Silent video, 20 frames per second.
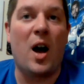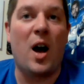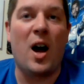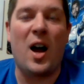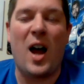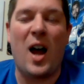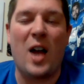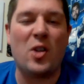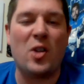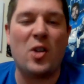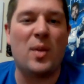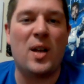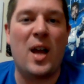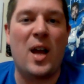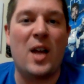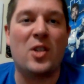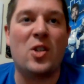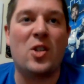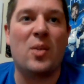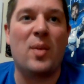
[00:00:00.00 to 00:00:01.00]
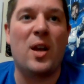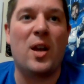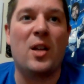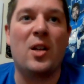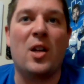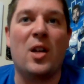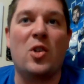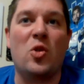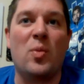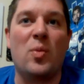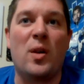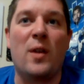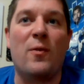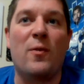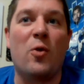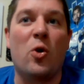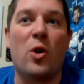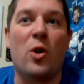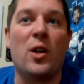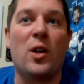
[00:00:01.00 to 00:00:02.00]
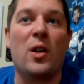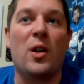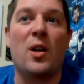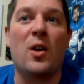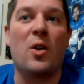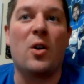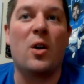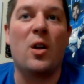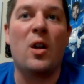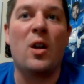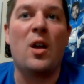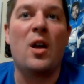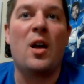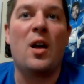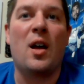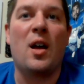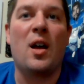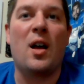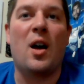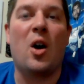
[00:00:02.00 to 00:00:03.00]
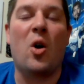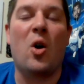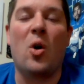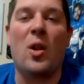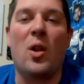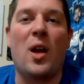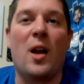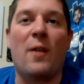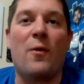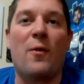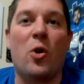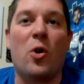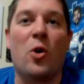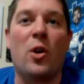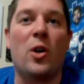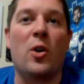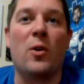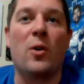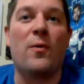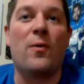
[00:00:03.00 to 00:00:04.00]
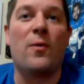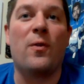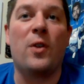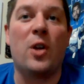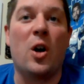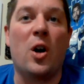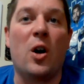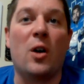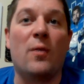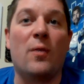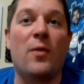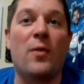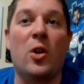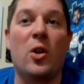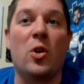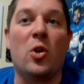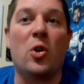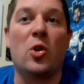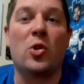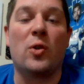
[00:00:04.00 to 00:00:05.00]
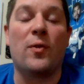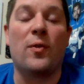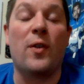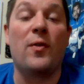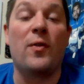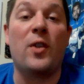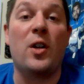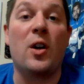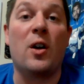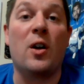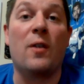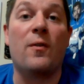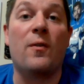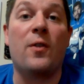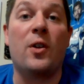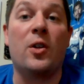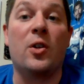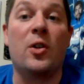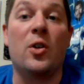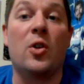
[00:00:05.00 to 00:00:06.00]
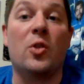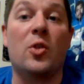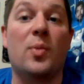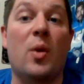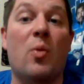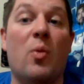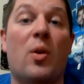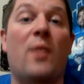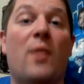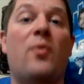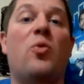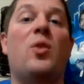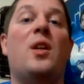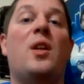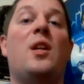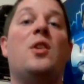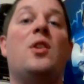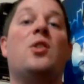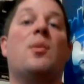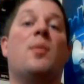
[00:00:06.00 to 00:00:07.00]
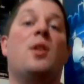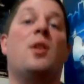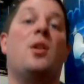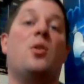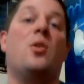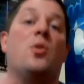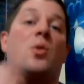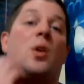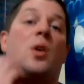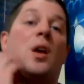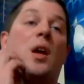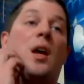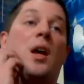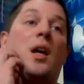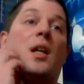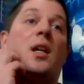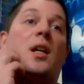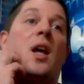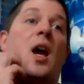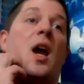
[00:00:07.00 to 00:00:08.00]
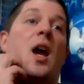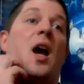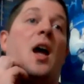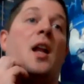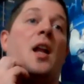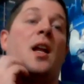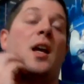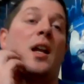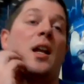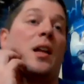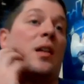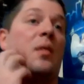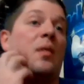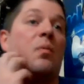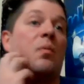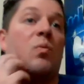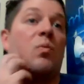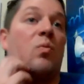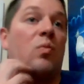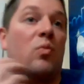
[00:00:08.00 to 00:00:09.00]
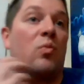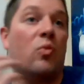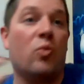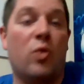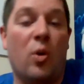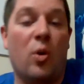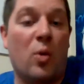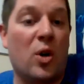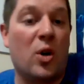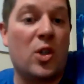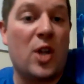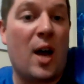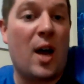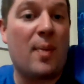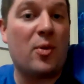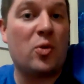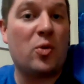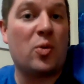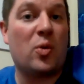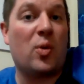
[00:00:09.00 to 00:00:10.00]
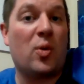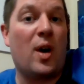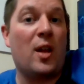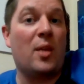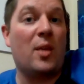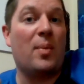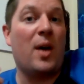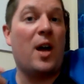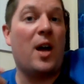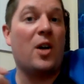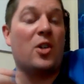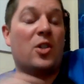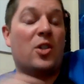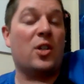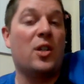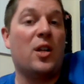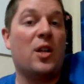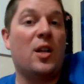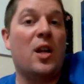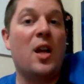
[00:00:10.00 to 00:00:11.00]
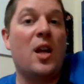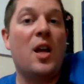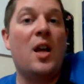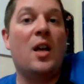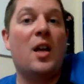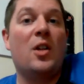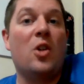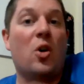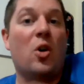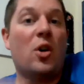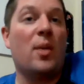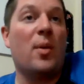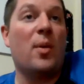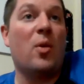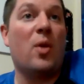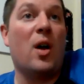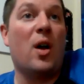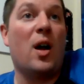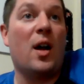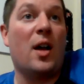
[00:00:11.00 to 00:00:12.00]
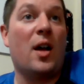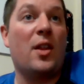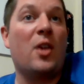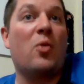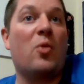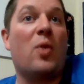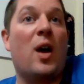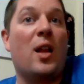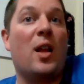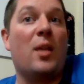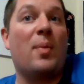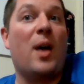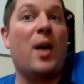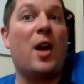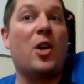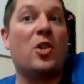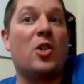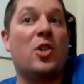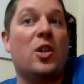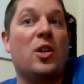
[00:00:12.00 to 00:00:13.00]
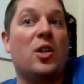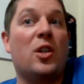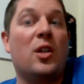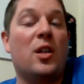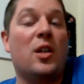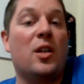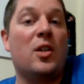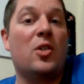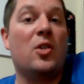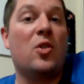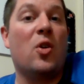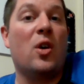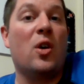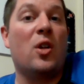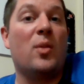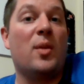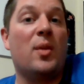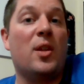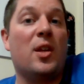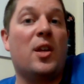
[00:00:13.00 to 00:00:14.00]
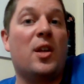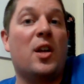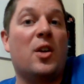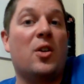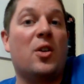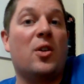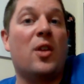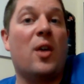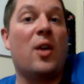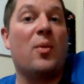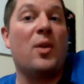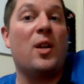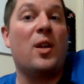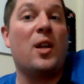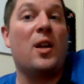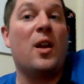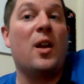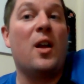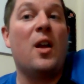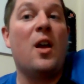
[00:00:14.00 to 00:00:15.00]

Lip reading: hasn't been asked to make too many 40 a whole lot of 40-yard field goals or 50-yard field goals. But what if we need somebody who can? And the worst happens with Riley Patterson. And don't get me wrong, I think Riley Patterson is going to be the kicker that we need